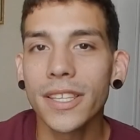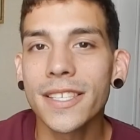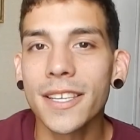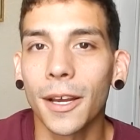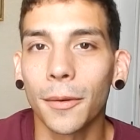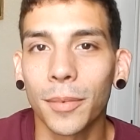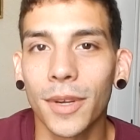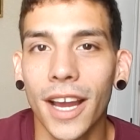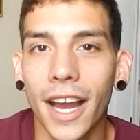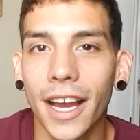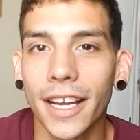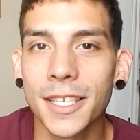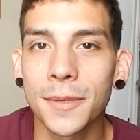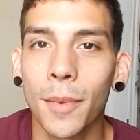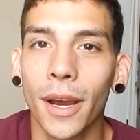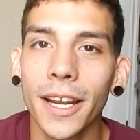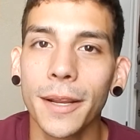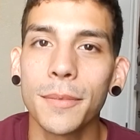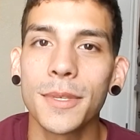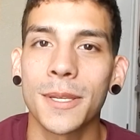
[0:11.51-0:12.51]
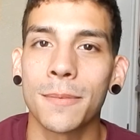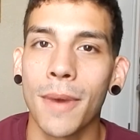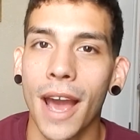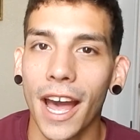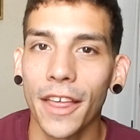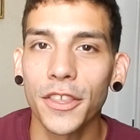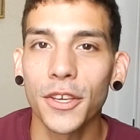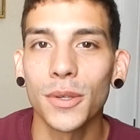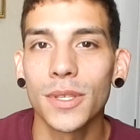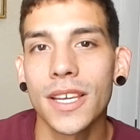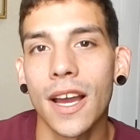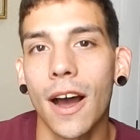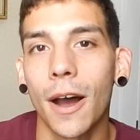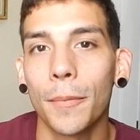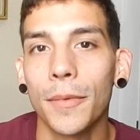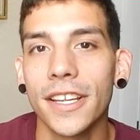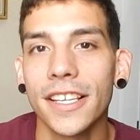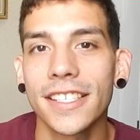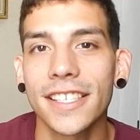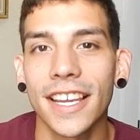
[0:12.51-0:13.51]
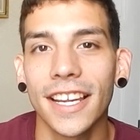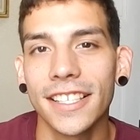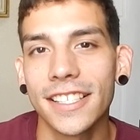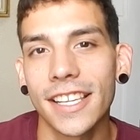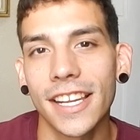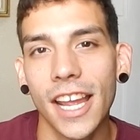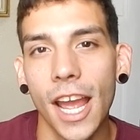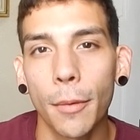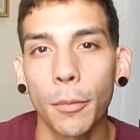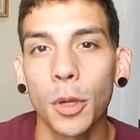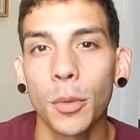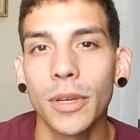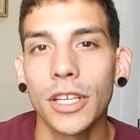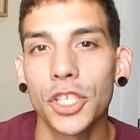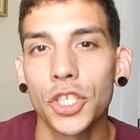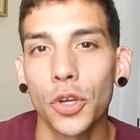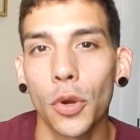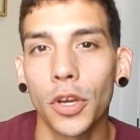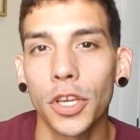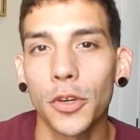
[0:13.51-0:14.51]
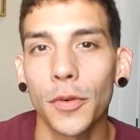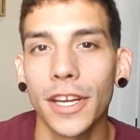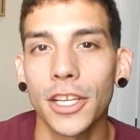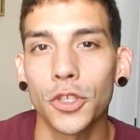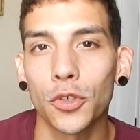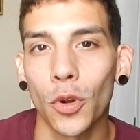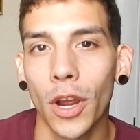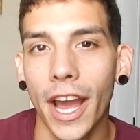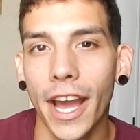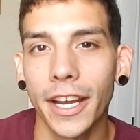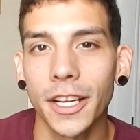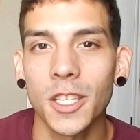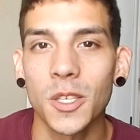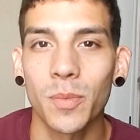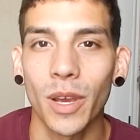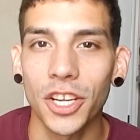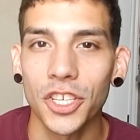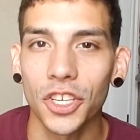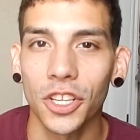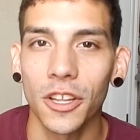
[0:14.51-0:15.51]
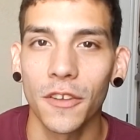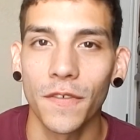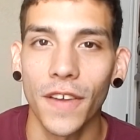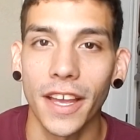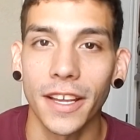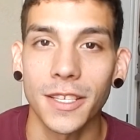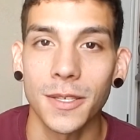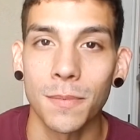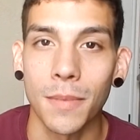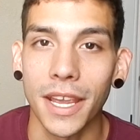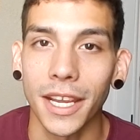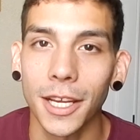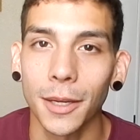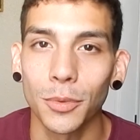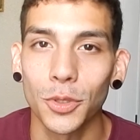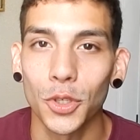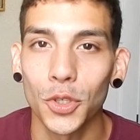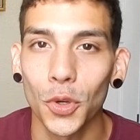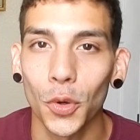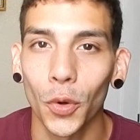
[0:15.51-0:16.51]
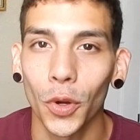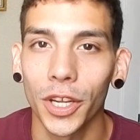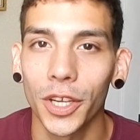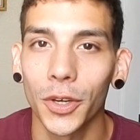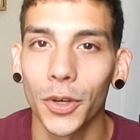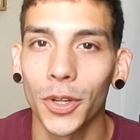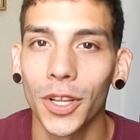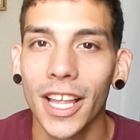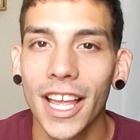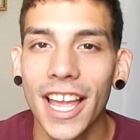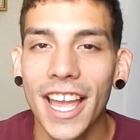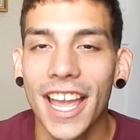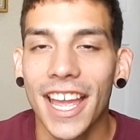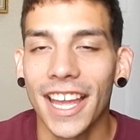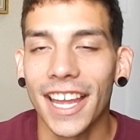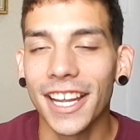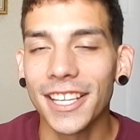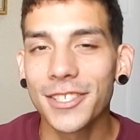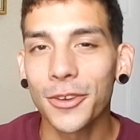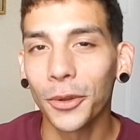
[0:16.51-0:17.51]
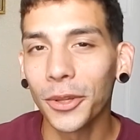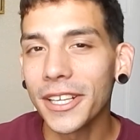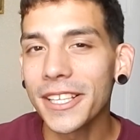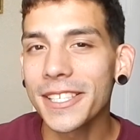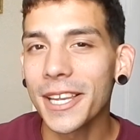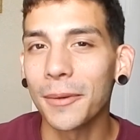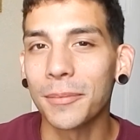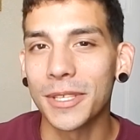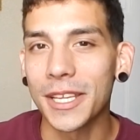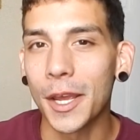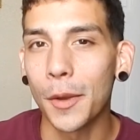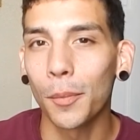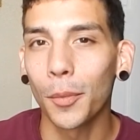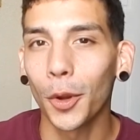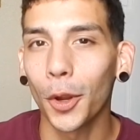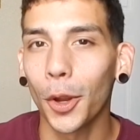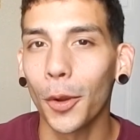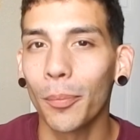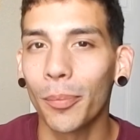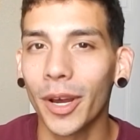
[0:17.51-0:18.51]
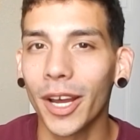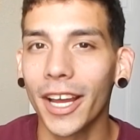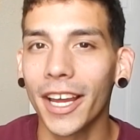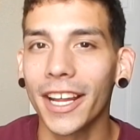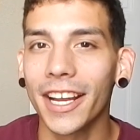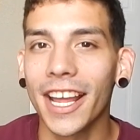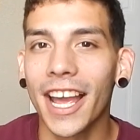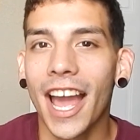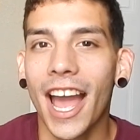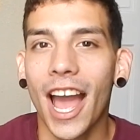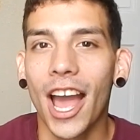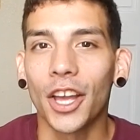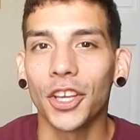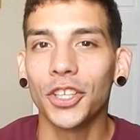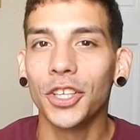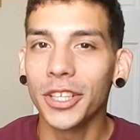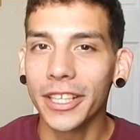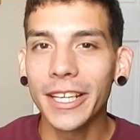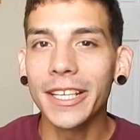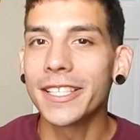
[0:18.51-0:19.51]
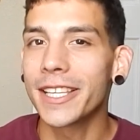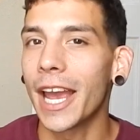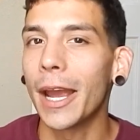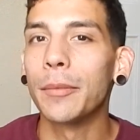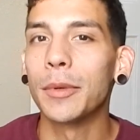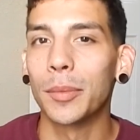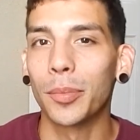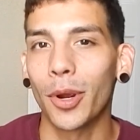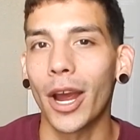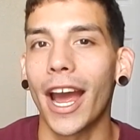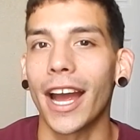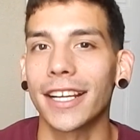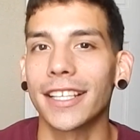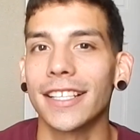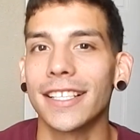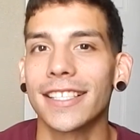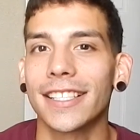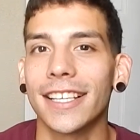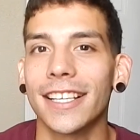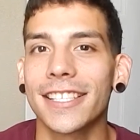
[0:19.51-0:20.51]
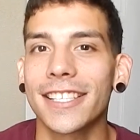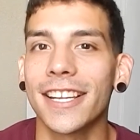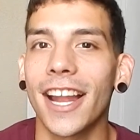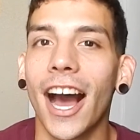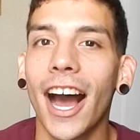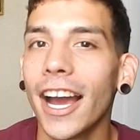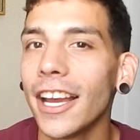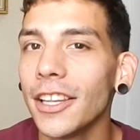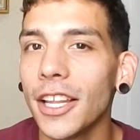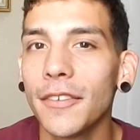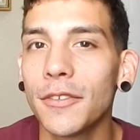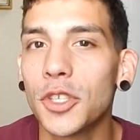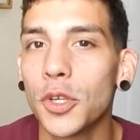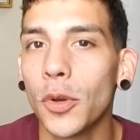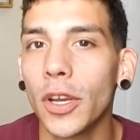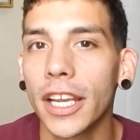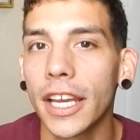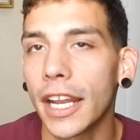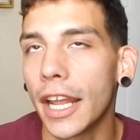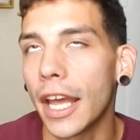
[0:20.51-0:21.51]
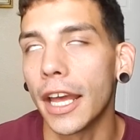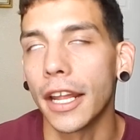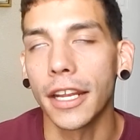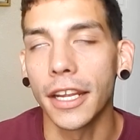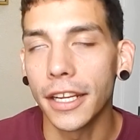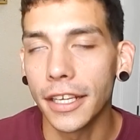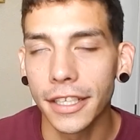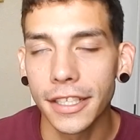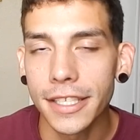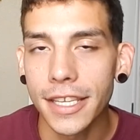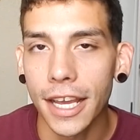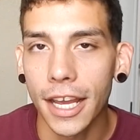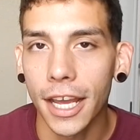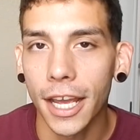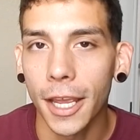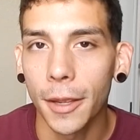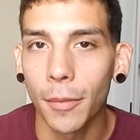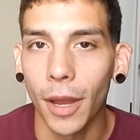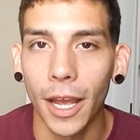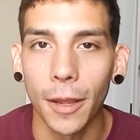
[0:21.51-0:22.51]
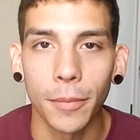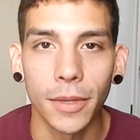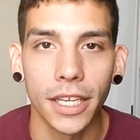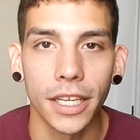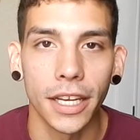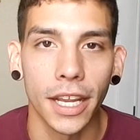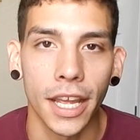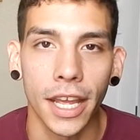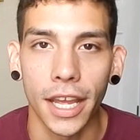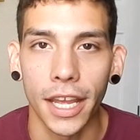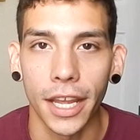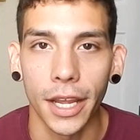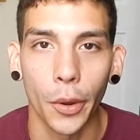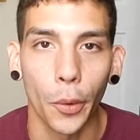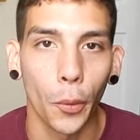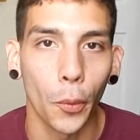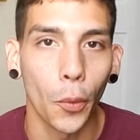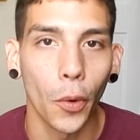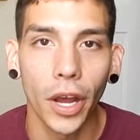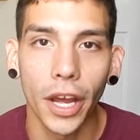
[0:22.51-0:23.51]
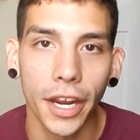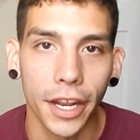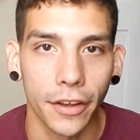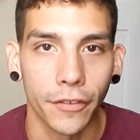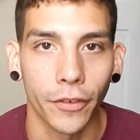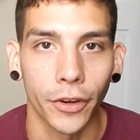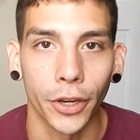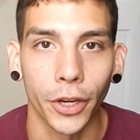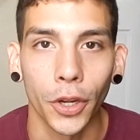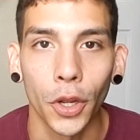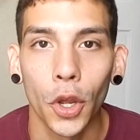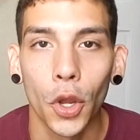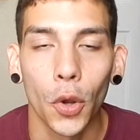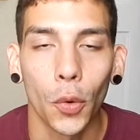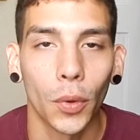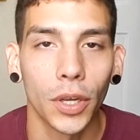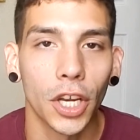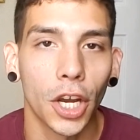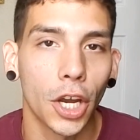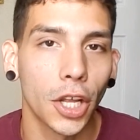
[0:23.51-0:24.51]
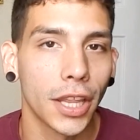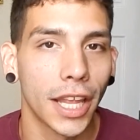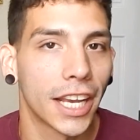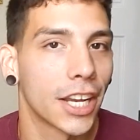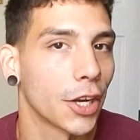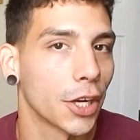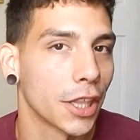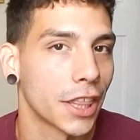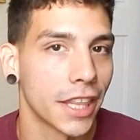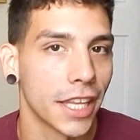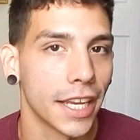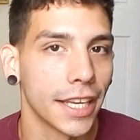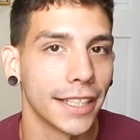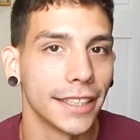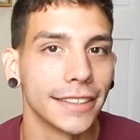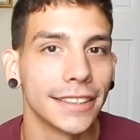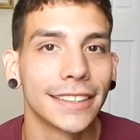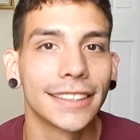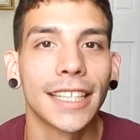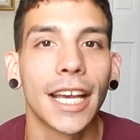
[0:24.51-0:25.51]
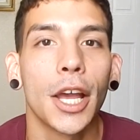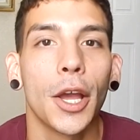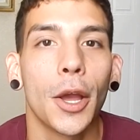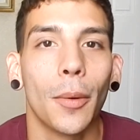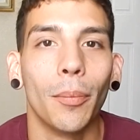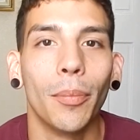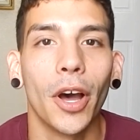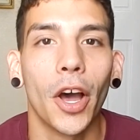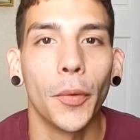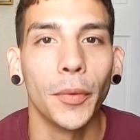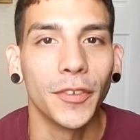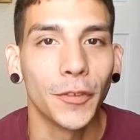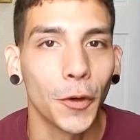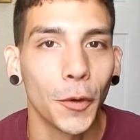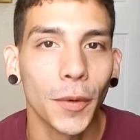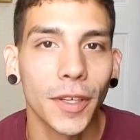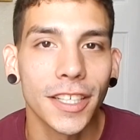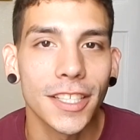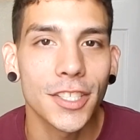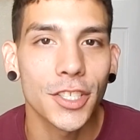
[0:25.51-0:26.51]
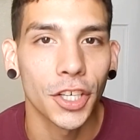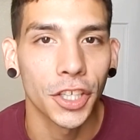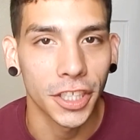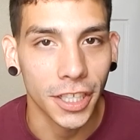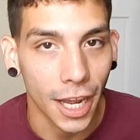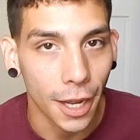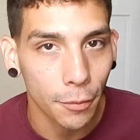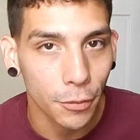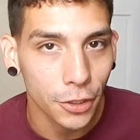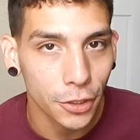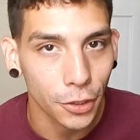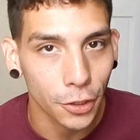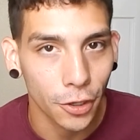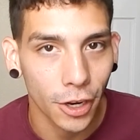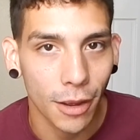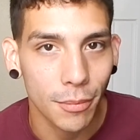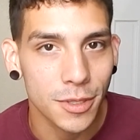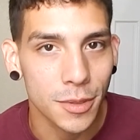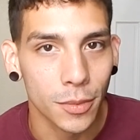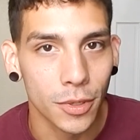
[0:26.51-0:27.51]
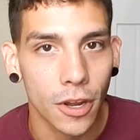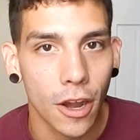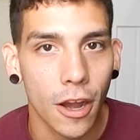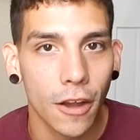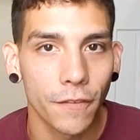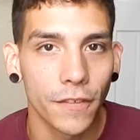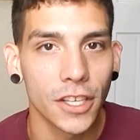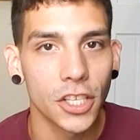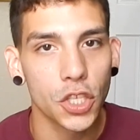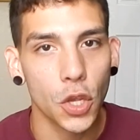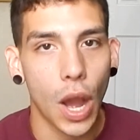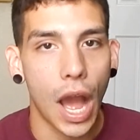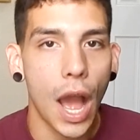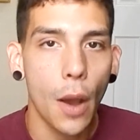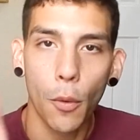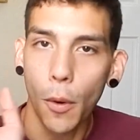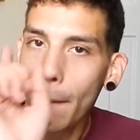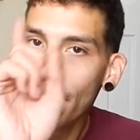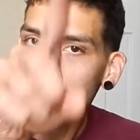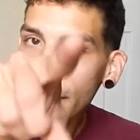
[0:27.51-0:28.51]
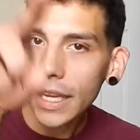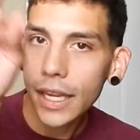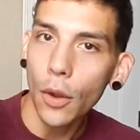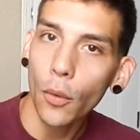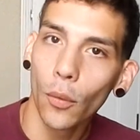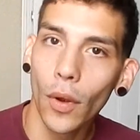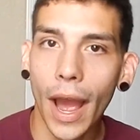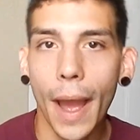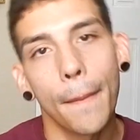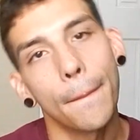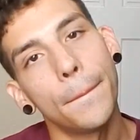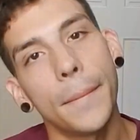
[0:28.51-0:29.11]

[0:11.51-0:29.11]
What's up guys, my name is Matthew Thomas and today I'm going to be showing you a drag special effects makeup tutorial. It's only September, but you need time to practice this and I love doing it at any time. I mean, hey, whatever. We all like our things. But before we get started, I'm going to go grab some coffee, so I will be right